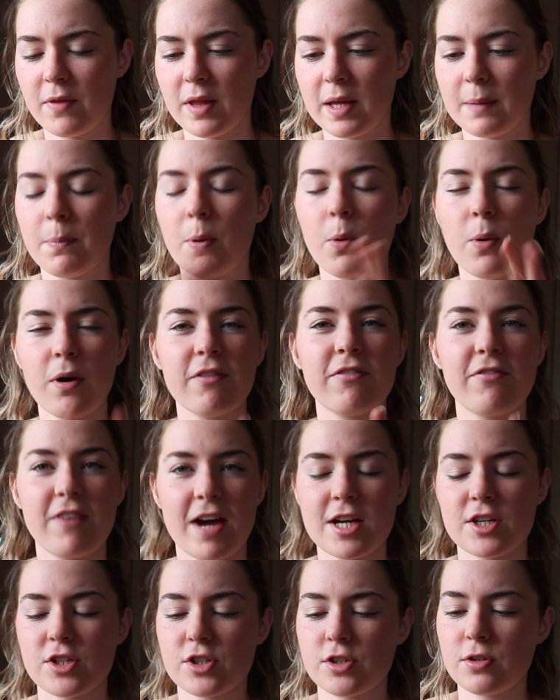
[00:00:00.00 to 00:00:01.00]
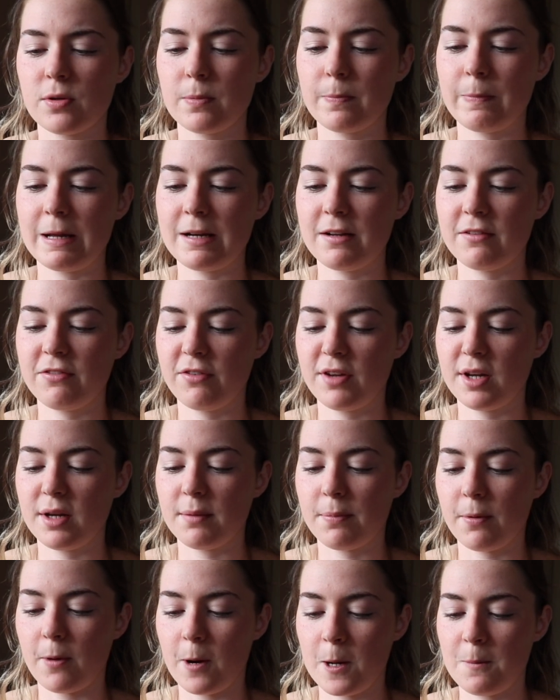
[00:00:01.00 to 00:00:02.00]
the Professional Benefit
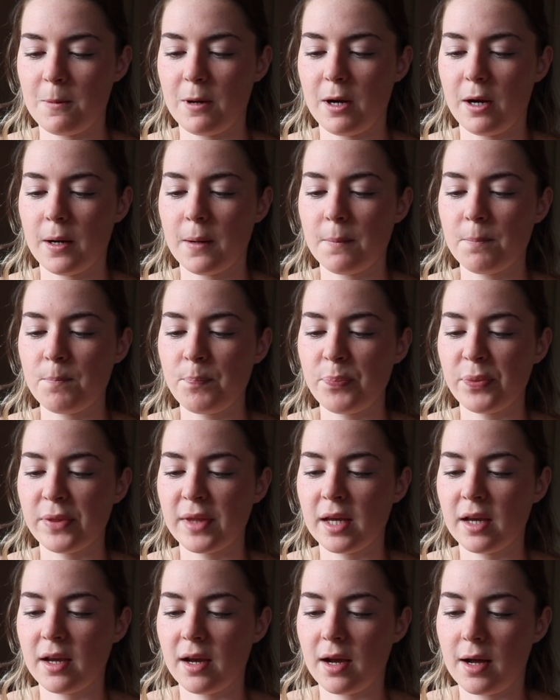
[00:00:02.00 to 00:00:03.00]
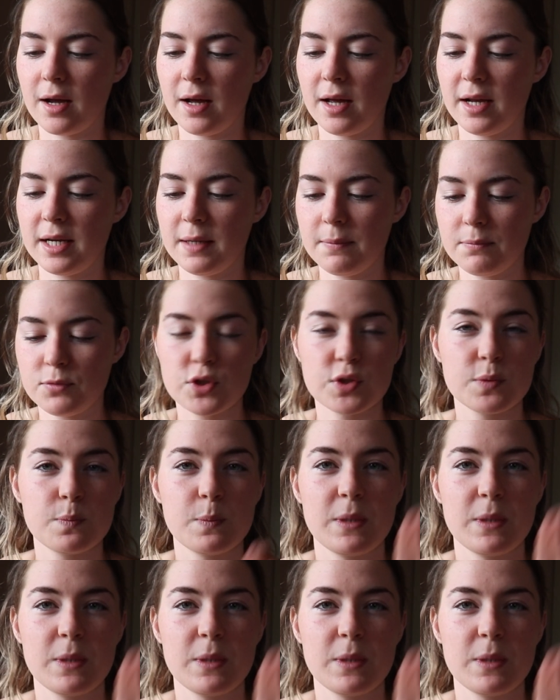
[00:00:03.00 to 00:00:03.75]
Primer. And it just